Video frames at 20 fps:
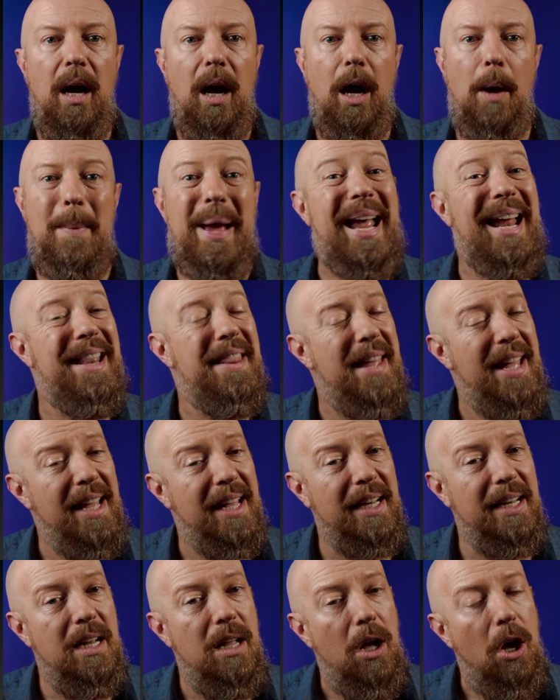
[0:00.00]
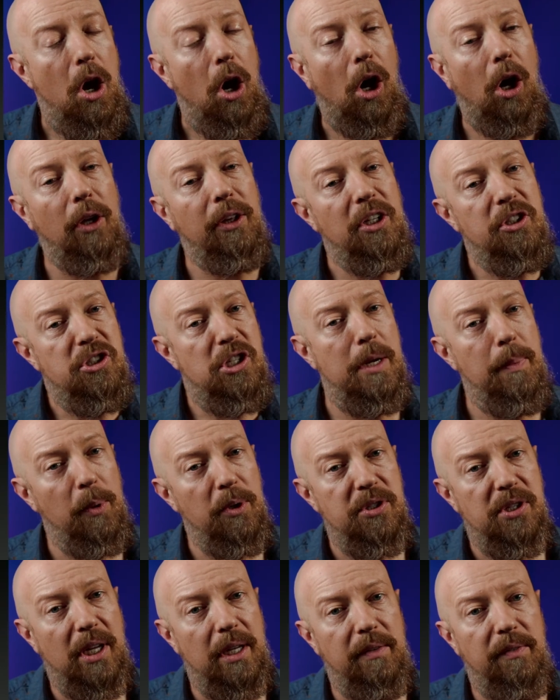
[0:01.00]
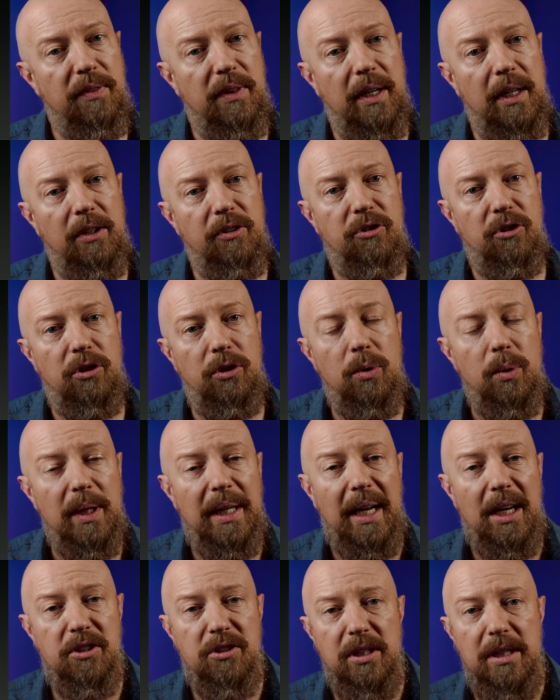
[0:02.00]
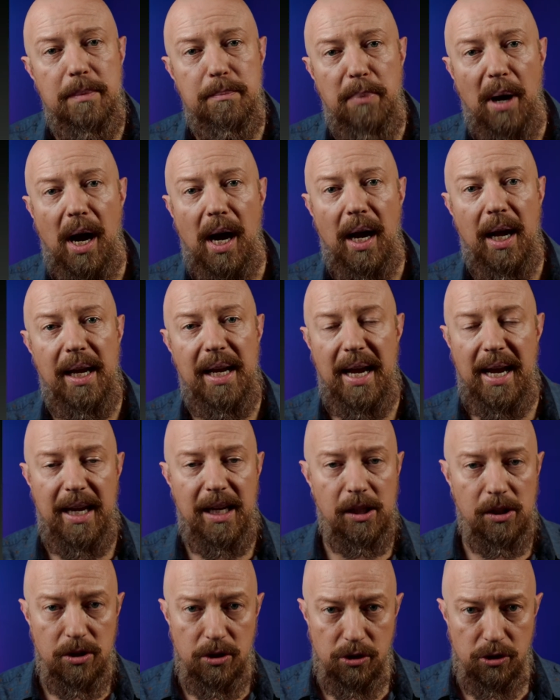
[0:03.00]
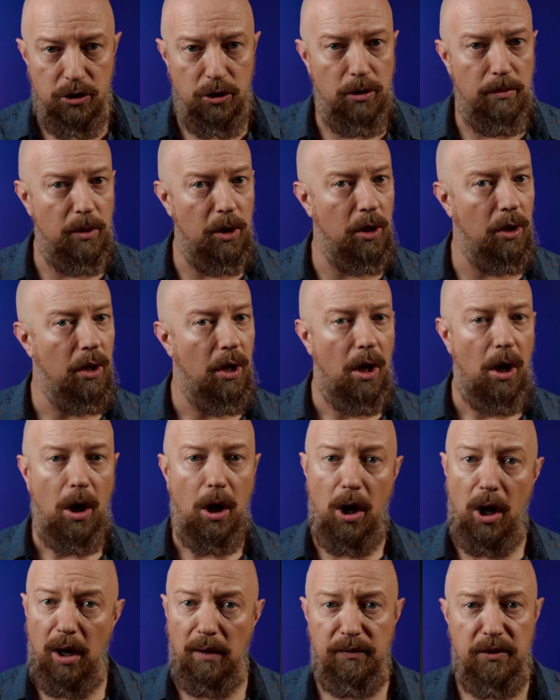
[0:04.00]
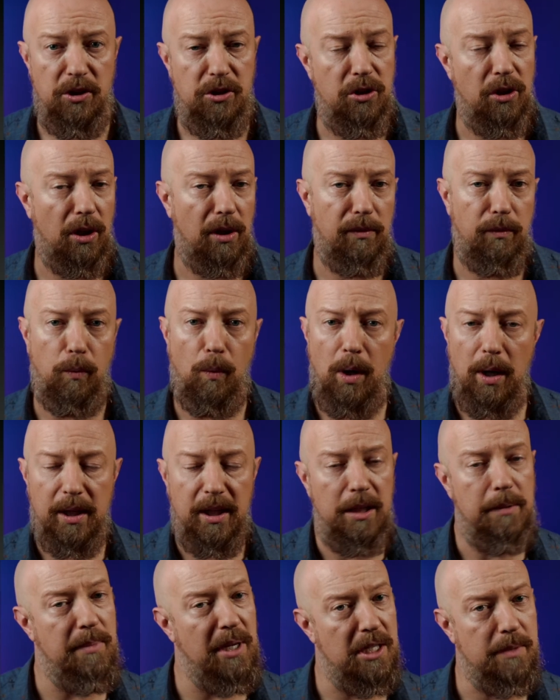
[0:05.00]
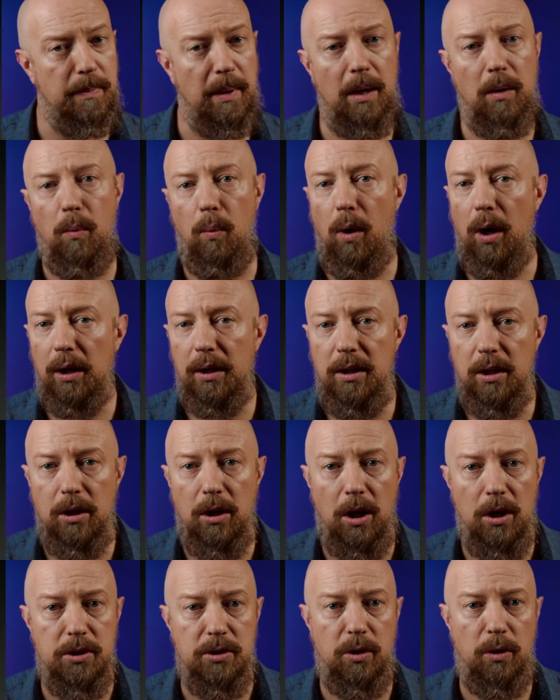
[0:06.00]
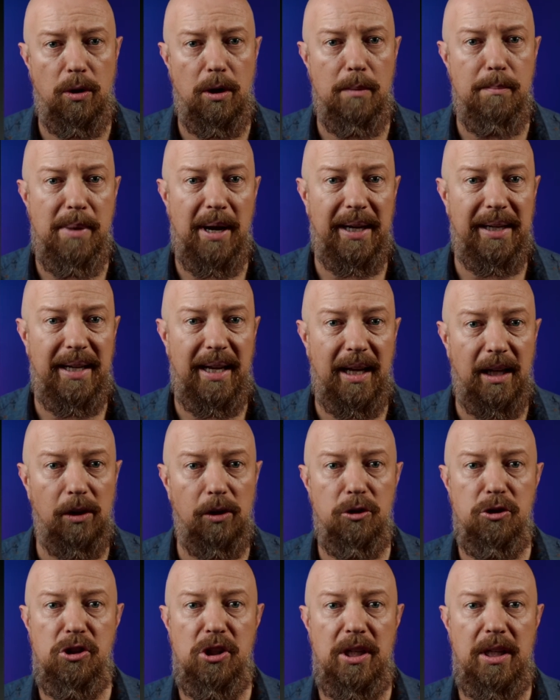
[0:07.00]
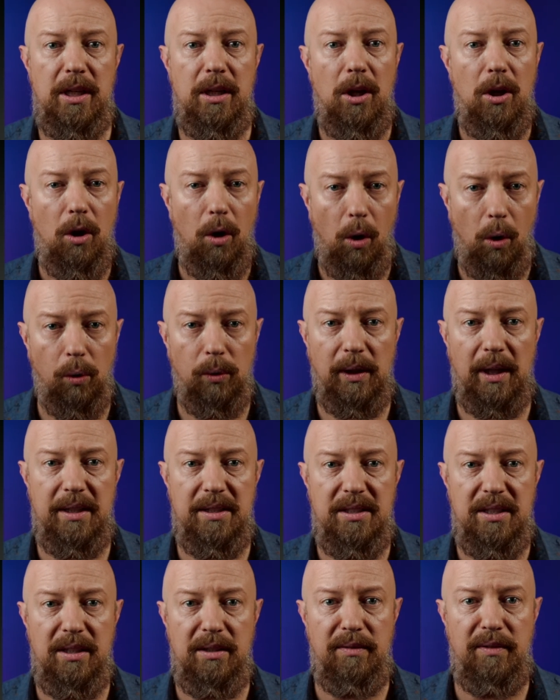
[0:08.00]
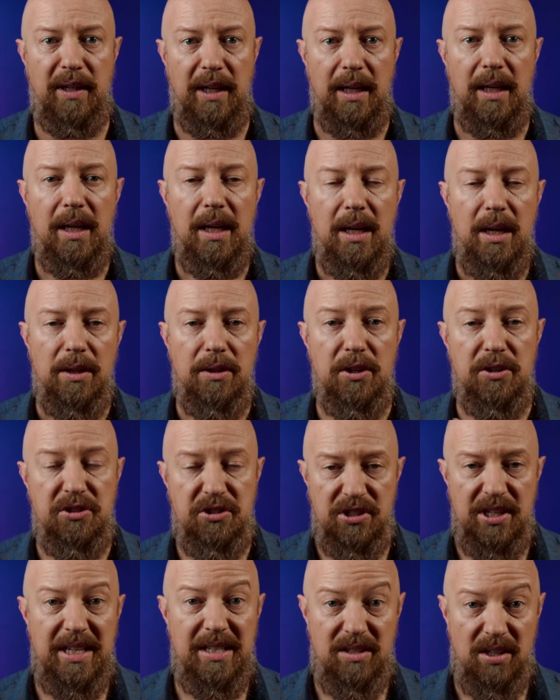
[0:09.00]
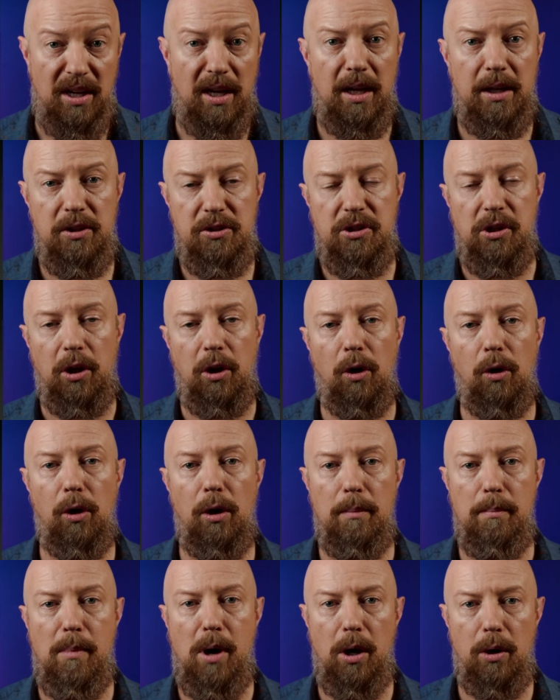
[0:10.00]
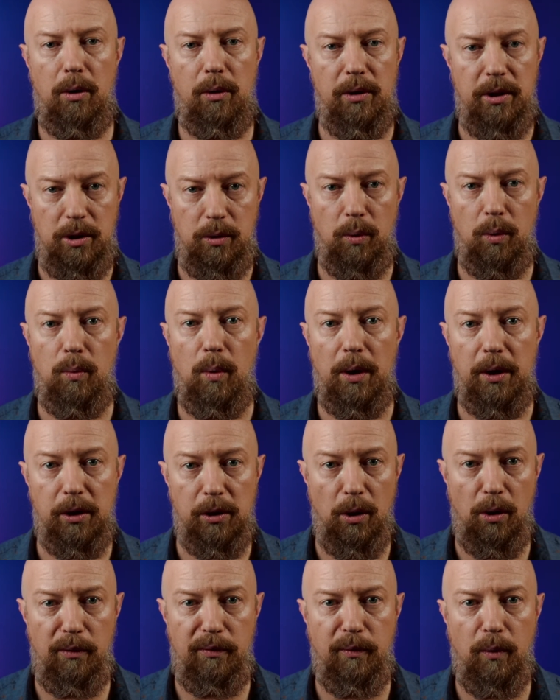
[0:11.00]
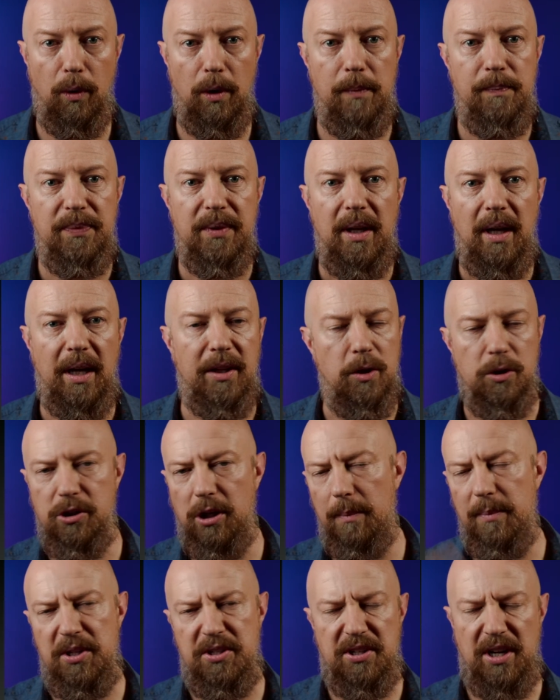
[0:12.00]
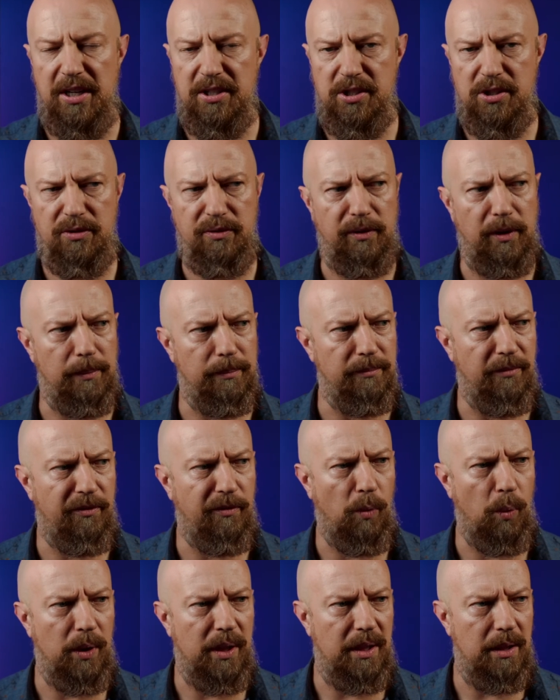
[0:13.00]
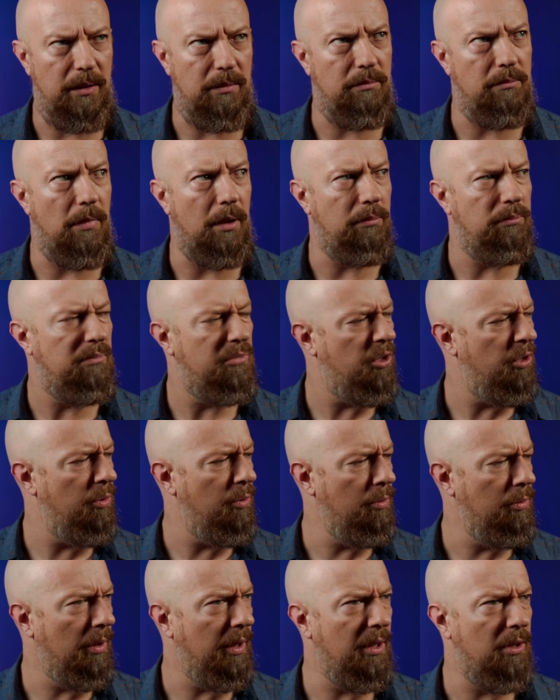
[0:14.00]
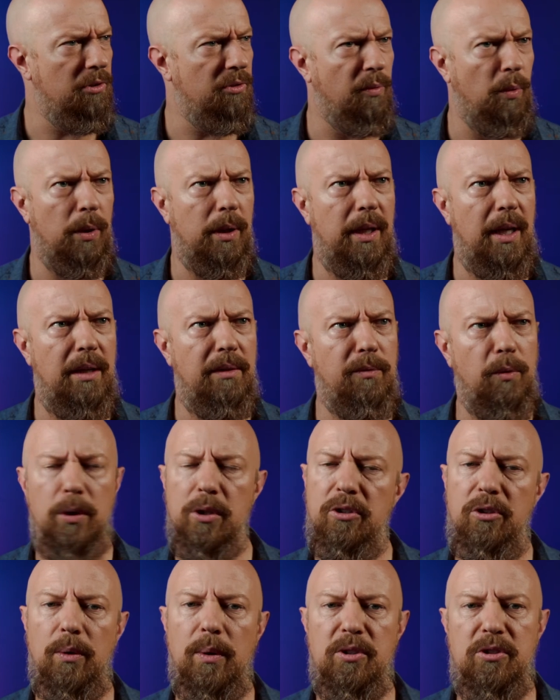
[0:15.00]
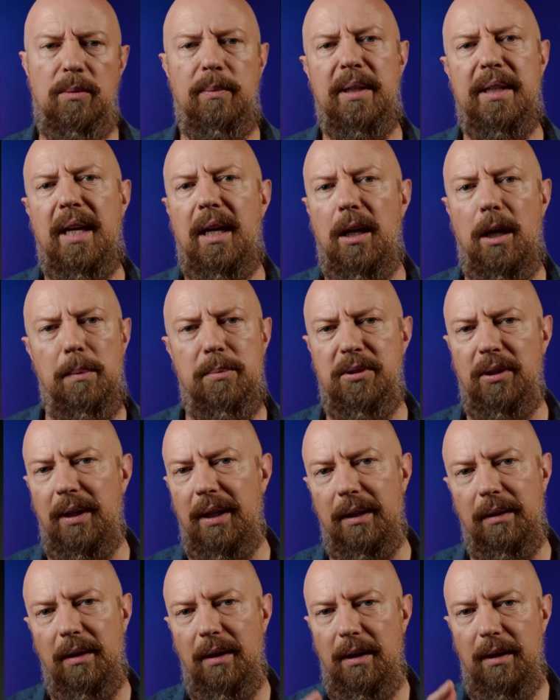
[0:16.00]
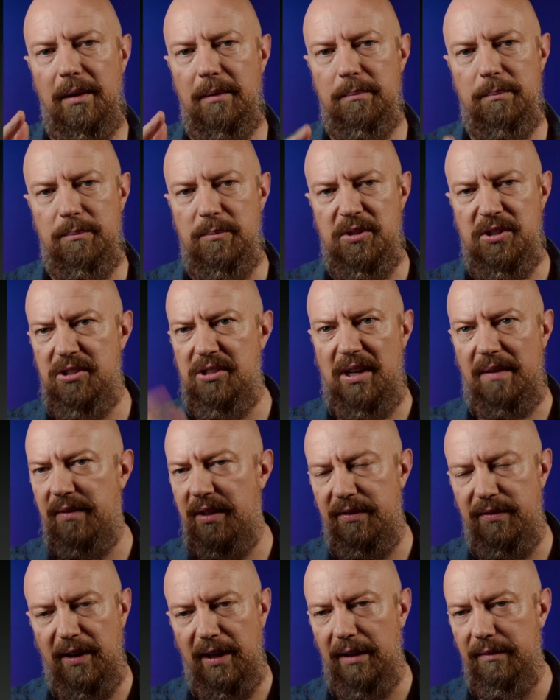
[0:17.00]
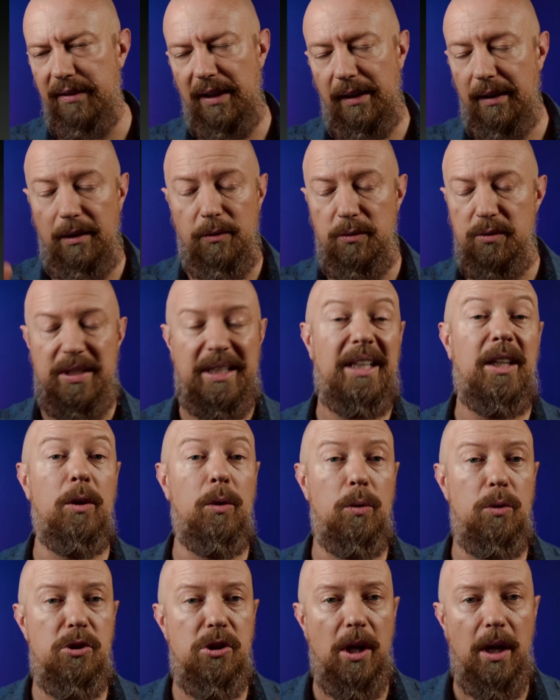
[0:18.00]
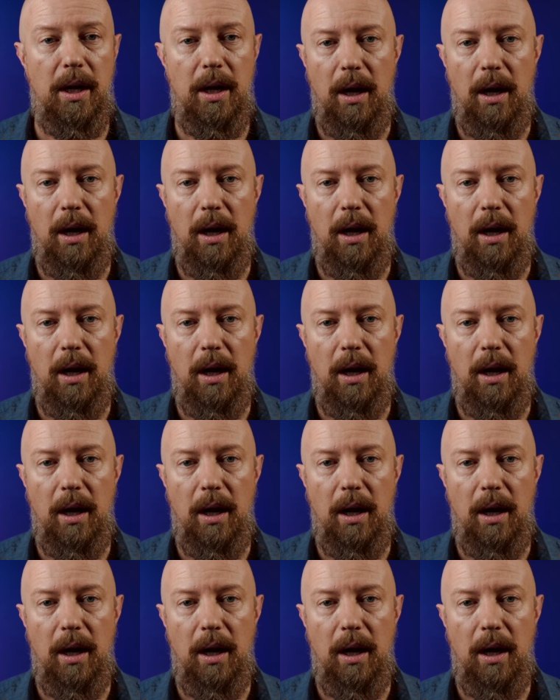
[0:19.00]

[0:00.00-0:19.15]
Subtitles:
And then on the cheaper side of things, you can actually buy a consumer off the shelf, walk into Best Buy, walk into Costco, and buy an LG OLED TV. The C10 is the current model that you would want to go for, and those come in sizes from 42-inch, 48, 42-inch, something like that, up to like 75, huge.